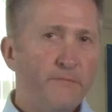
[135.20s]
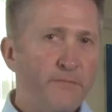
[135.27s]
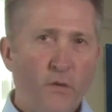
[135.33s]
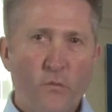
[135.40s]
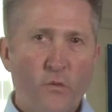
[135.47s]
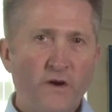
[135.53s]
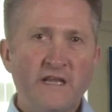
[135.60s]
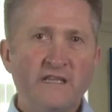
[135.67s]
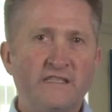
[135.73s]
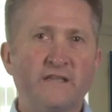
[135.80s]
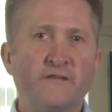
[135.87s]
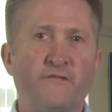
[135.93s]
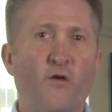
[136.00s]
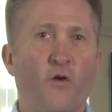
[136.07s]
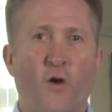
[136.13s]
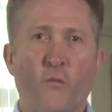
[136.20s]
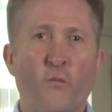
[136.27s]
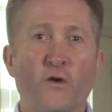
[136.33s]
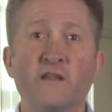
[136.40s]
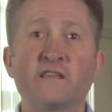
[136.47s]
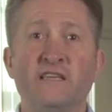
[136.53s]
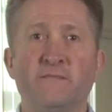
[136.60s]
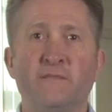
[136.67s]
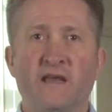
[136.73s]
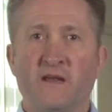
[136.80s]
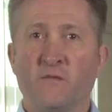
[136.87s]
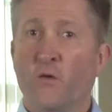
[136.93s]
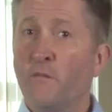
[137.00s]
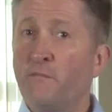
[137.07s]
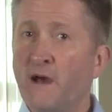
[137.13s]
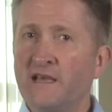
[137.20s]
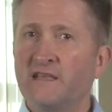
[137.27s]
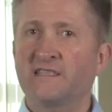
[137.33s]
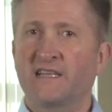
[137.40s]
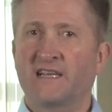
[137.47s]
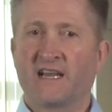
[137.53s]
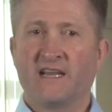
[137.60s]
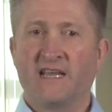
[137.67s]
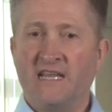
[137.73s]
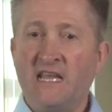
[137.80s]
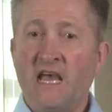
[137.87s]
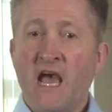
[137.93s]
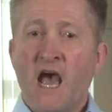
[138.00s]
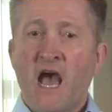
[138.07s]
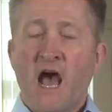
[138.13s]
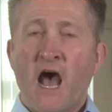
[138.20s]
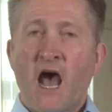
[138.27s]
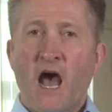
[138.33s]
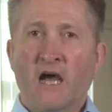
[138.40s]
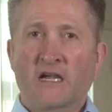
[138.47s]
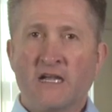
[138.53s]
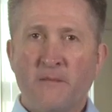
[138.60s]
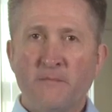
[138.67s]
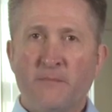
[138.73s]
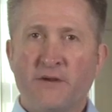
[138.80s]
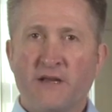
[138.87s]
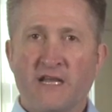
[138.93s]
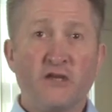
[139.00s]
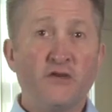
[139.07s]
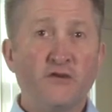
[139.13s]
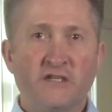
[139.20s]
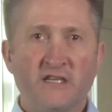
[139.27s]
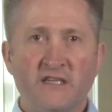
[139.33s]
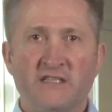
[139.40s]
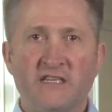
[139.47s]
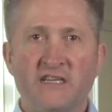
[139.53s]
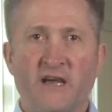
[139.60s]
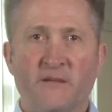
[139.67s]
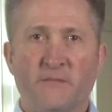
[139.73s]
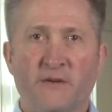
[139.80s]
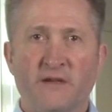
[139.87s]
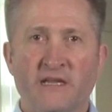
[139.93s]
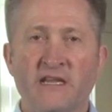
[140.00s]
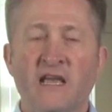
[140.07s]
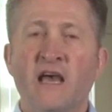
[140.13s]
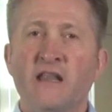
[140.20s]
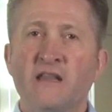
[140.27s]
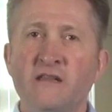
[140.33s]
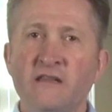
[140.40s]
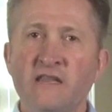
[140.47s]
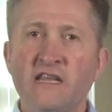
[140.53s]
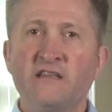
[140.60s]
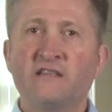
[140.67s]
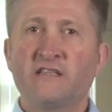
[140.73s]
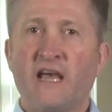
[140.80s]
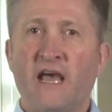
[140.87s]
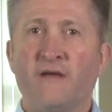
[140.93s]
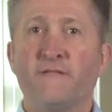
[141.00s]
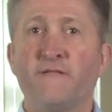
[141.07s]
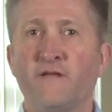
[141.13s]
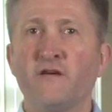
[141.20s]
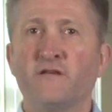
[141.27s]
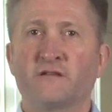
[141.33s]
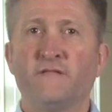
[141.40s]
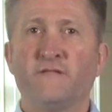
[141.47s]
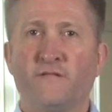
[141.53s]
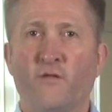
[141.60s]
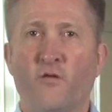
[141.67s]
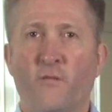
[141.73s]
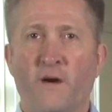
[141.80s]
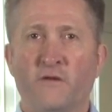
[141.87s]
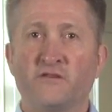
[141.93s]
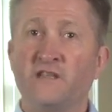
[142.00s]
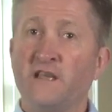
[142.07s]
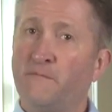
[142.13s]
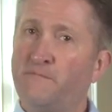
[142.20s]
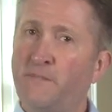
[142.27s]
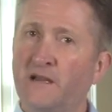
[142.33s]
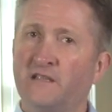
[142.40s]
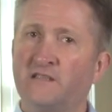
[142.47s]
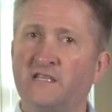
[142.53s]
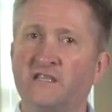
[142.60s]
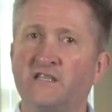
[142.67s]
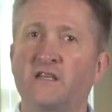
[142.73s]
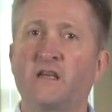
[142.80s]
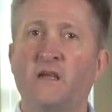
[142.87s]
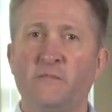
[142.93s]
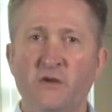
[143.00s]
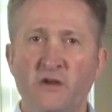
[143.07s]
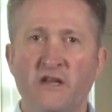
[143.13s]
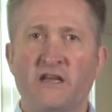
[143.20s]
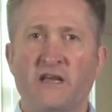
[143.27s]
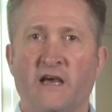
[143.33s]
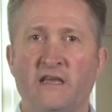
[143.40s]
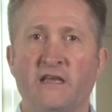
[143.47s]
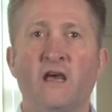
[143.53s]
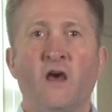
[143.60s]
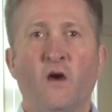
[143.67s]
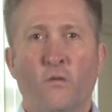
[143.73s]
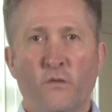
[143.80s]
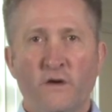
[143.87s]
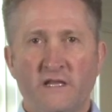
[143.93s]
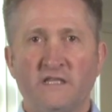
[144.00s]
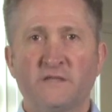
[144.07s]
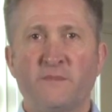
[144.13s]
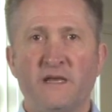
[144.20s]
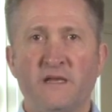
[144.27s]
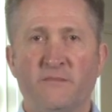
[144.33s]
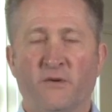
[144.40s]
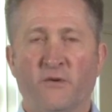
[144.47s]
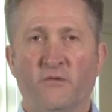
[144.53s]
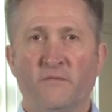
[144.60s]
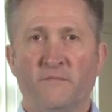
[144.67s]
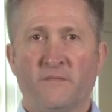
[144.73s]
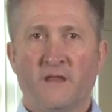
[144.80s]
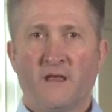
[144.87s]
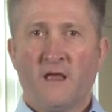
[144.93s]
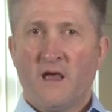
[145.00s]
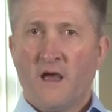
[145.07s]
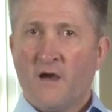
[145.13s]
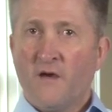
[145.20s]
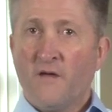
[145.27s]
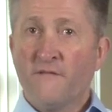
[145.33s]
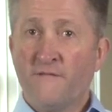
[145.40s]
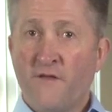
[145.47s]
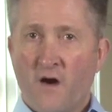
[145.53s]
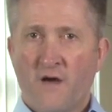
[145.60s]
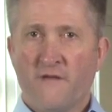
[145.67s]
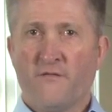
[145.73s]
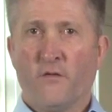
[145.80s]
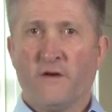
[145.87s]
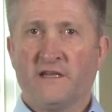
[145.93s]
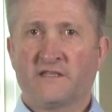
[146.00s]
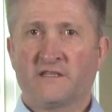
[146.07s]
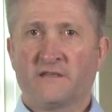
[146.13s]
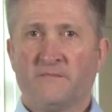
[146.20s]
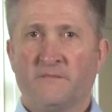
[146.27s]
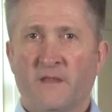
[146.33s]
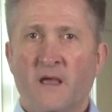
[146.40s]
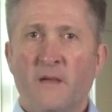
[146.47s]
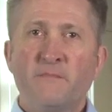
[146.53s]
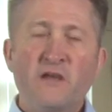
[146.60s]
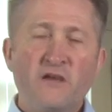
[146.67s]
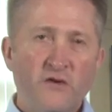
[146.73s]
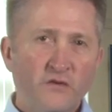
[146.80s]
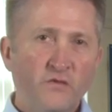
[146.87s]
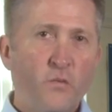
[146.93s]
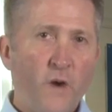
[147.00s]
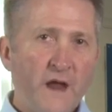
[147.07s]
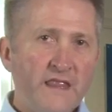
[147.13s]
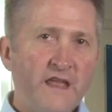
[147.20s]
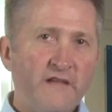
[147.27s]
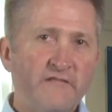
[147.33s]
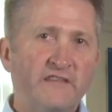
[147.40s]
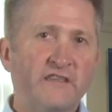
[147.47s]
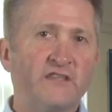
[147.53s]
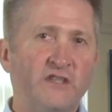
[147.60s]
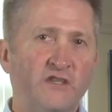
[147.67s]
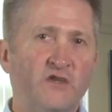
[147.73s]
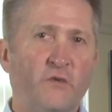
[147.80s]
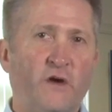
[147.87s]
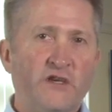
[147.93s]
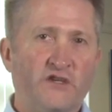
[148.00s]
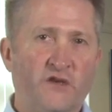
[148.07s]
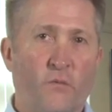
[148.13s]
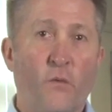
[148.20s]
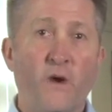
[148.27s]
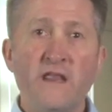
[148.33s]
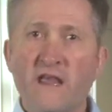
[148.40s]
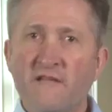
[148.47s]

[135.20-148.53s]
But what is this for and what does it mean? Well, basically, a company, a utility company, needs to have first and foremost the ability to communicate with its people via voice. Because when there is a situation, when